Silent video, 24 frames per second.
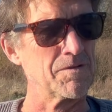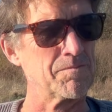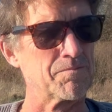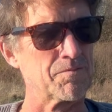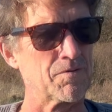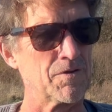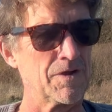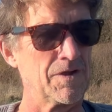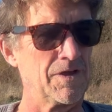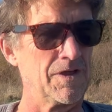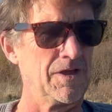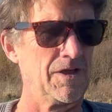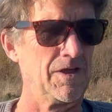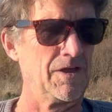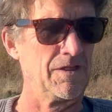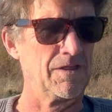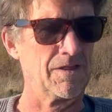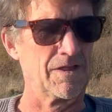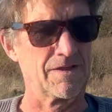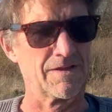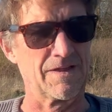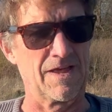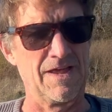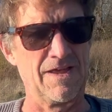pretty,
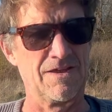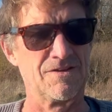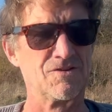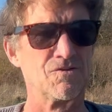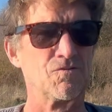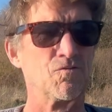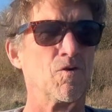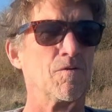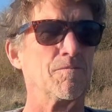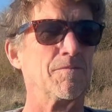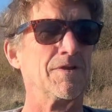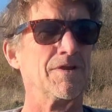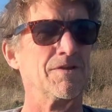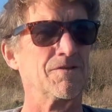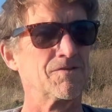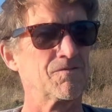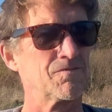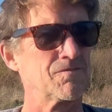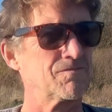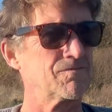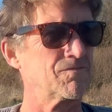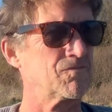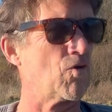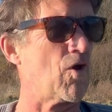like Asian woman is
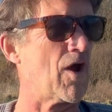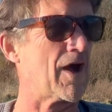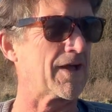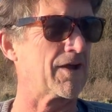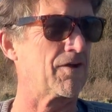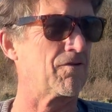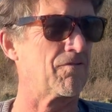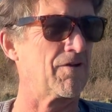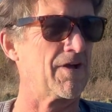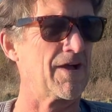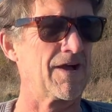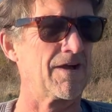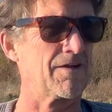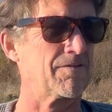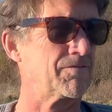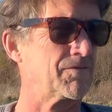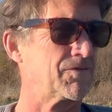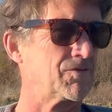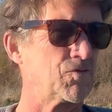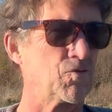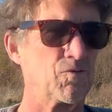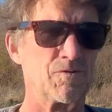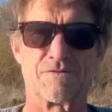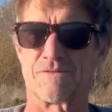walking
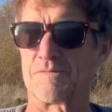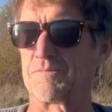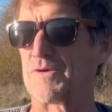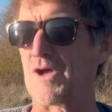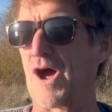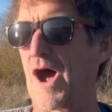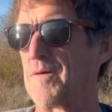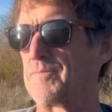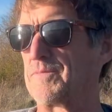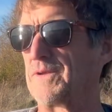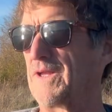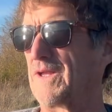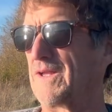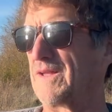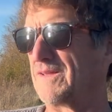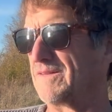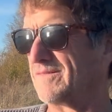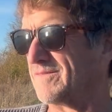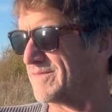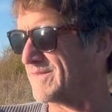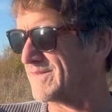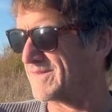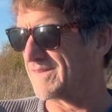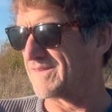around doing some
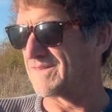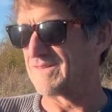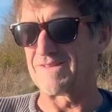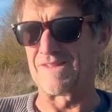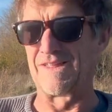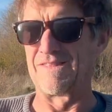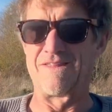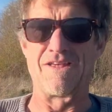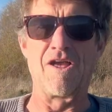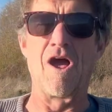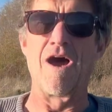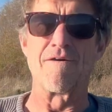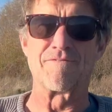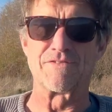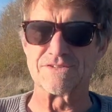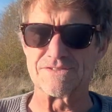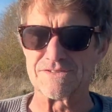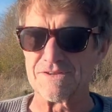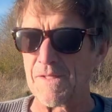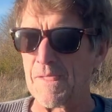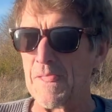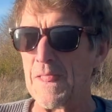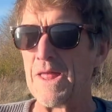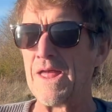copying in the
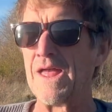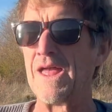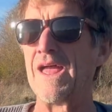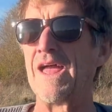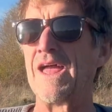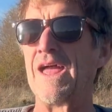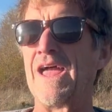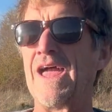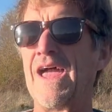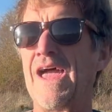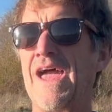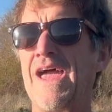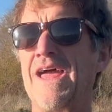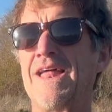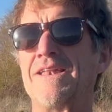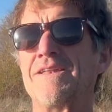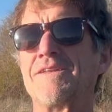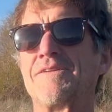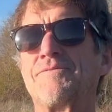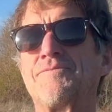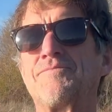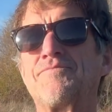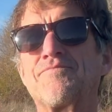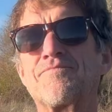office.
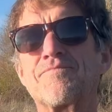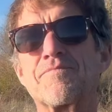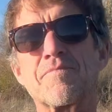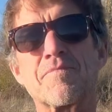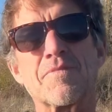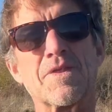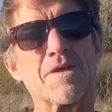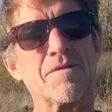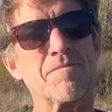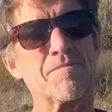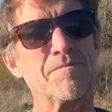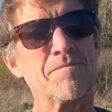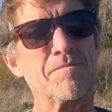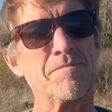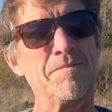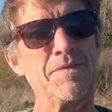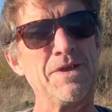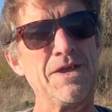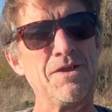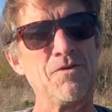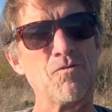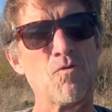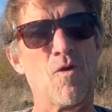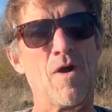And
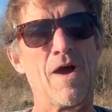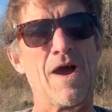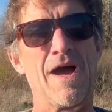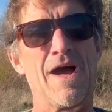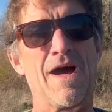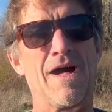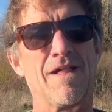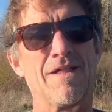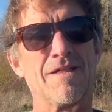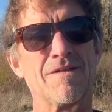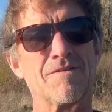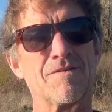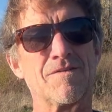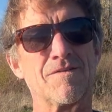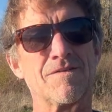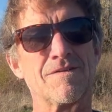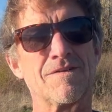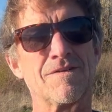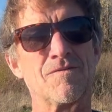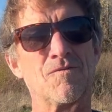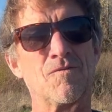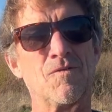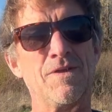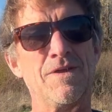meanwhile,
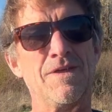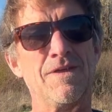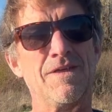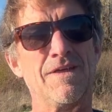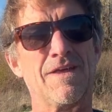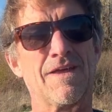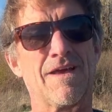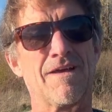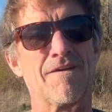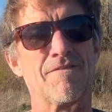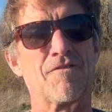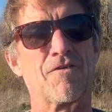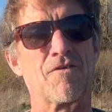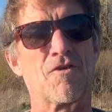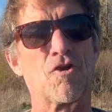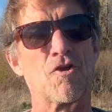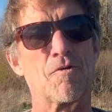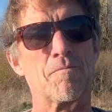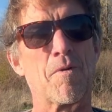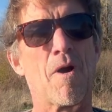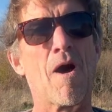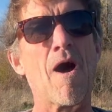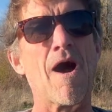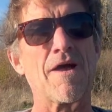we have
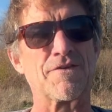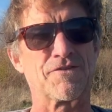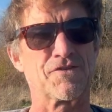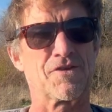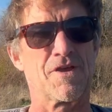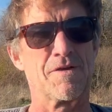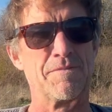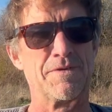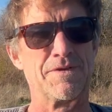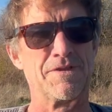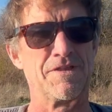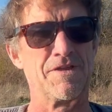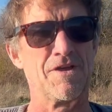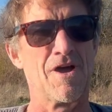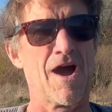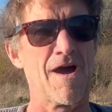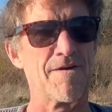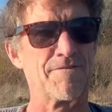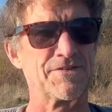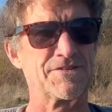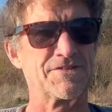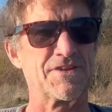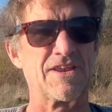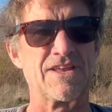her boss come into the
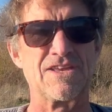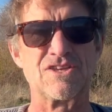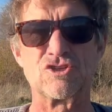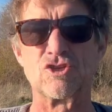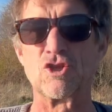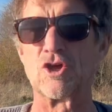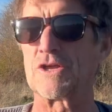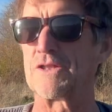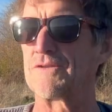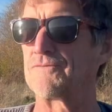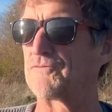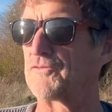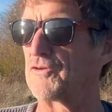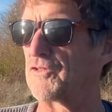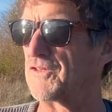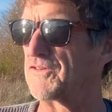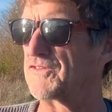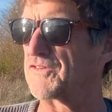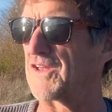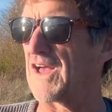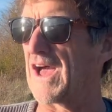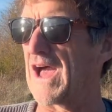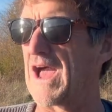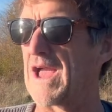office and he's looking for
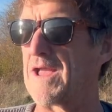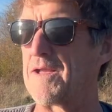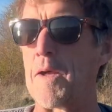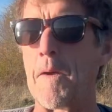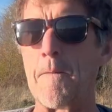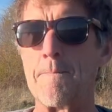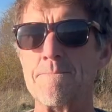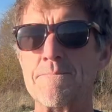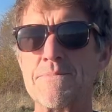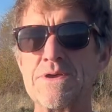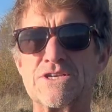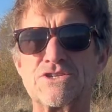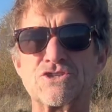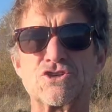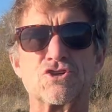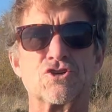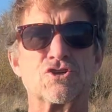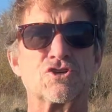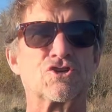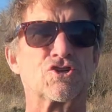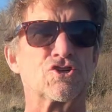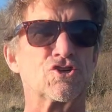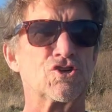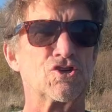this guy,
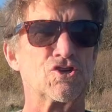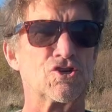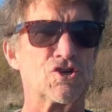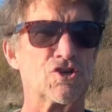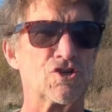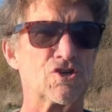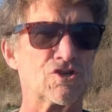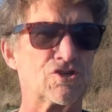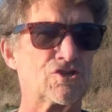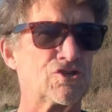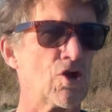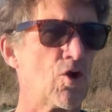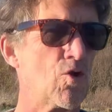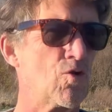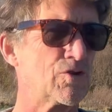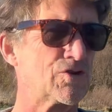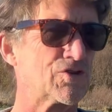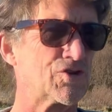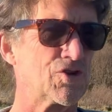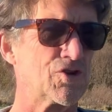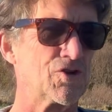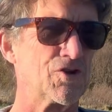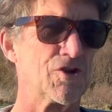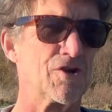Mr. Turner, Joe
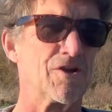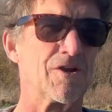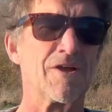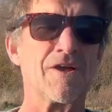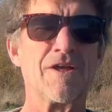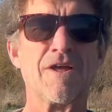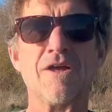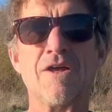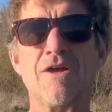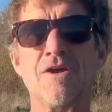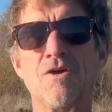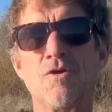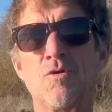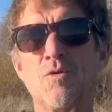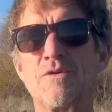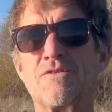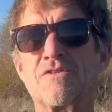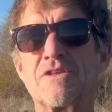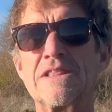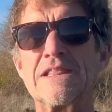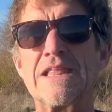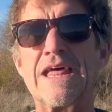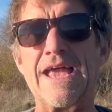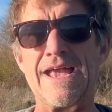Turner, who is
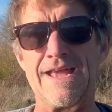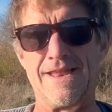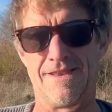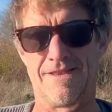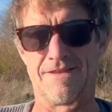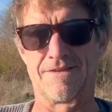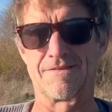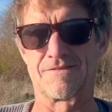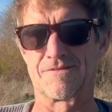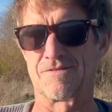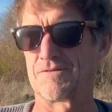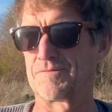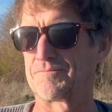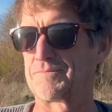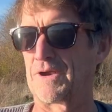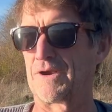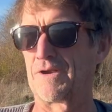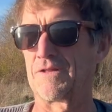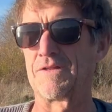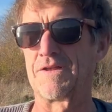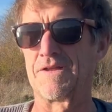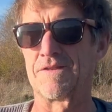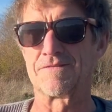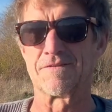late. So
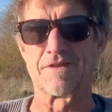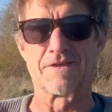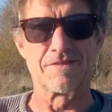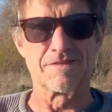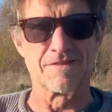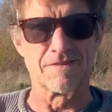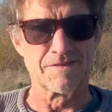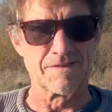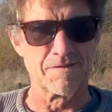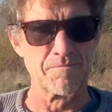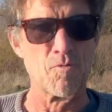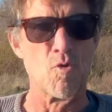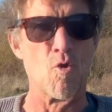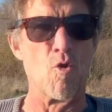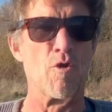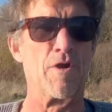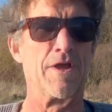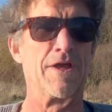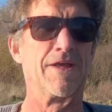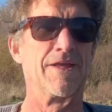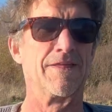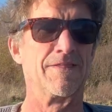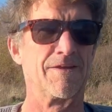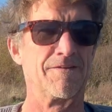apparently it's like the
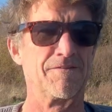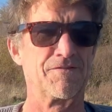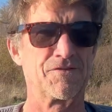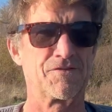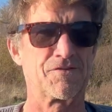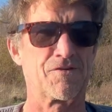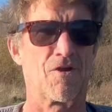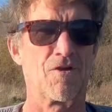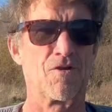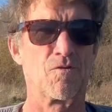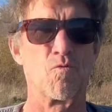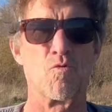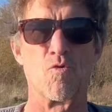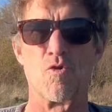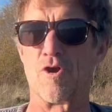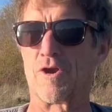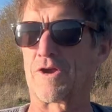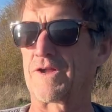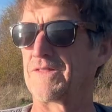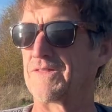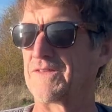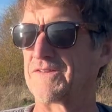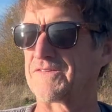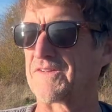morning and they've started
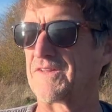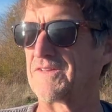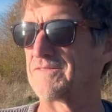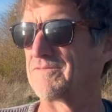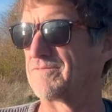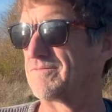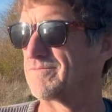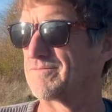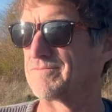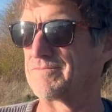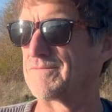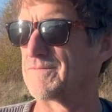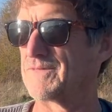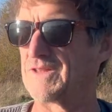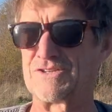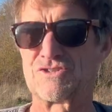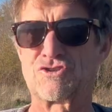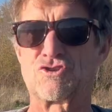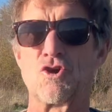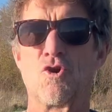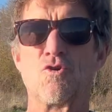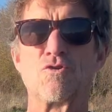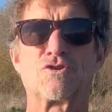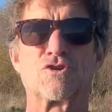work and this
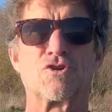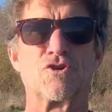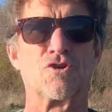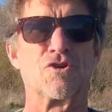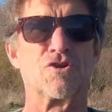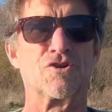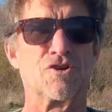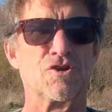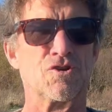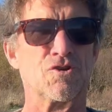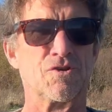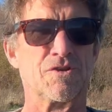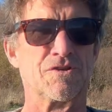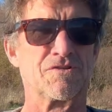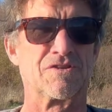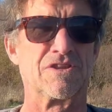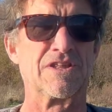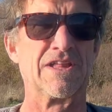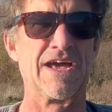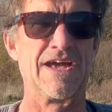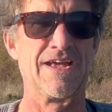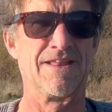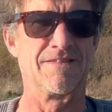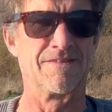Joe Turner dude is
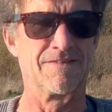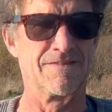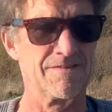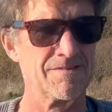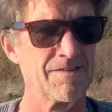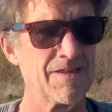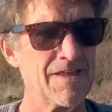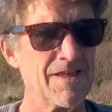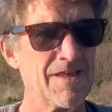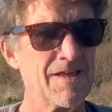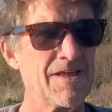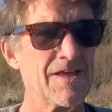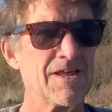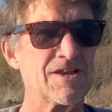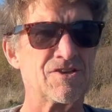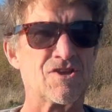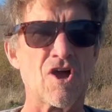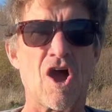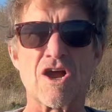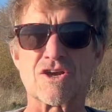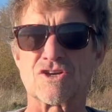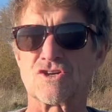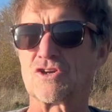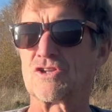late, and
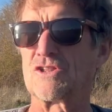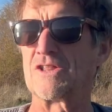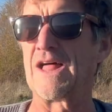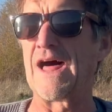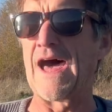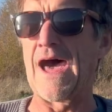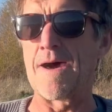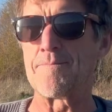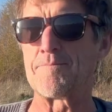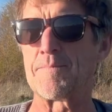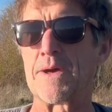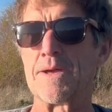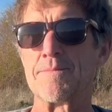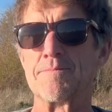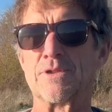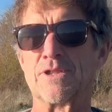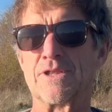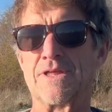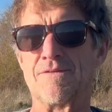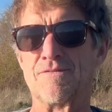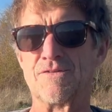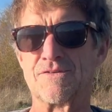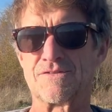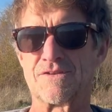Dr. Lapp, I
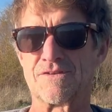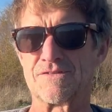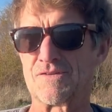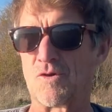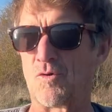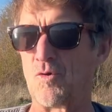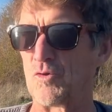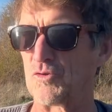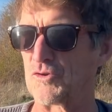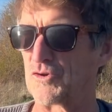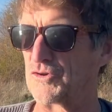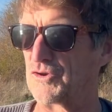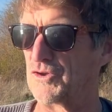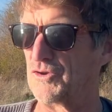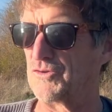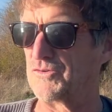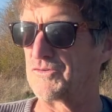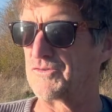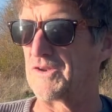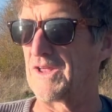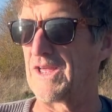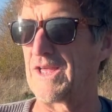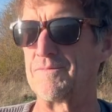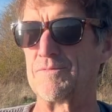believe is this older
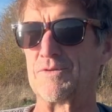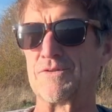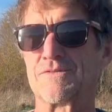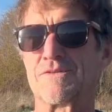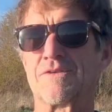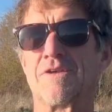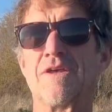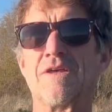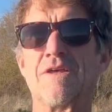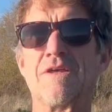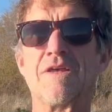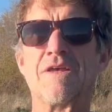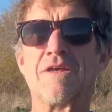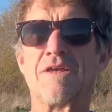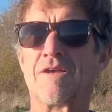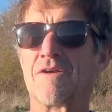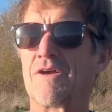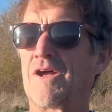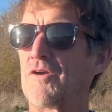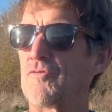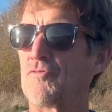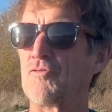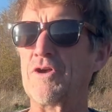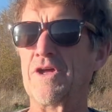dude's name, is
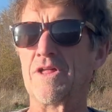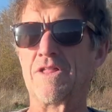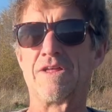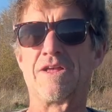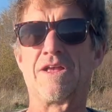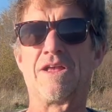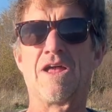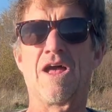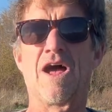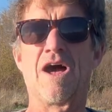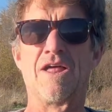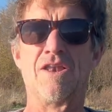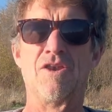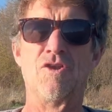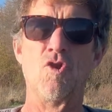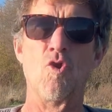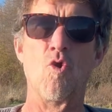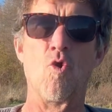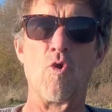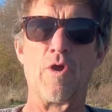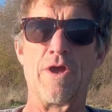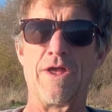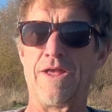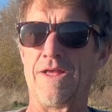a really
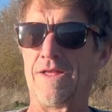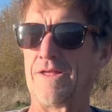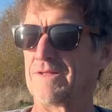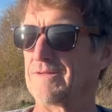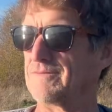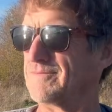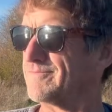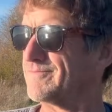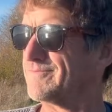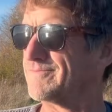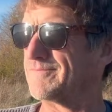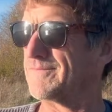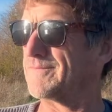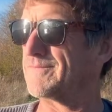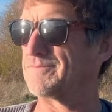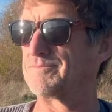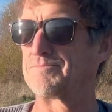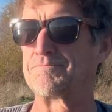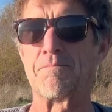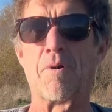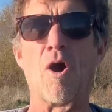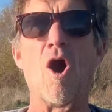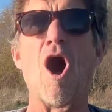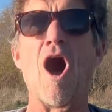annoying
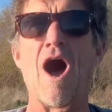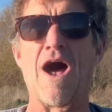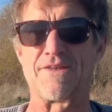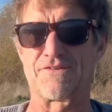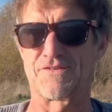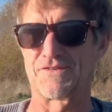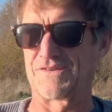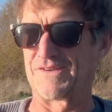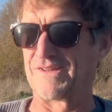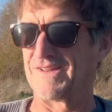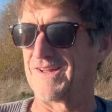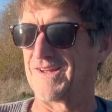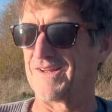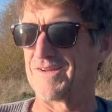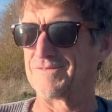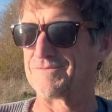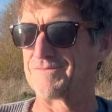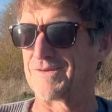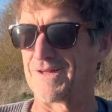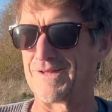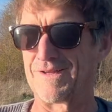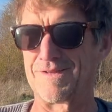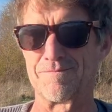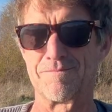boss,
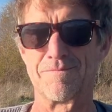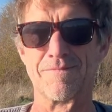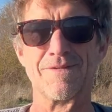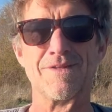probably